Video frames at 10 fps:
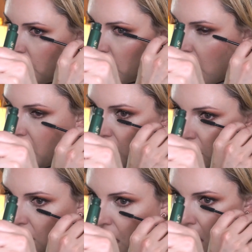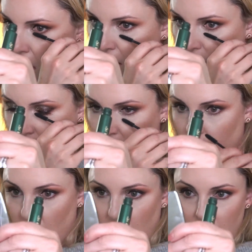of your records there
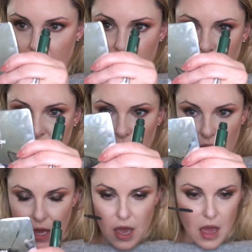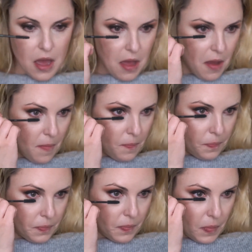for the,
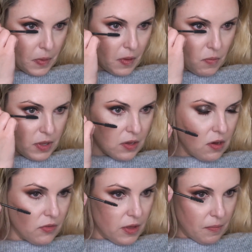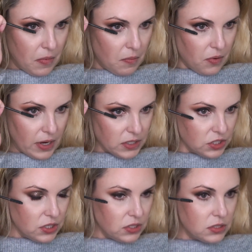what do they call them?
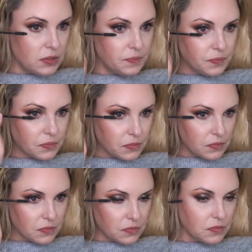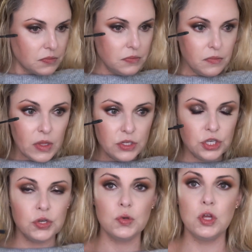Practitioners?
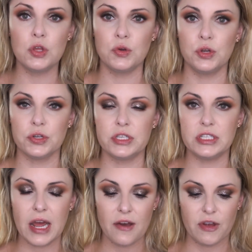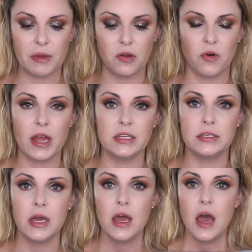To look through your stuff. I mean, Gray's,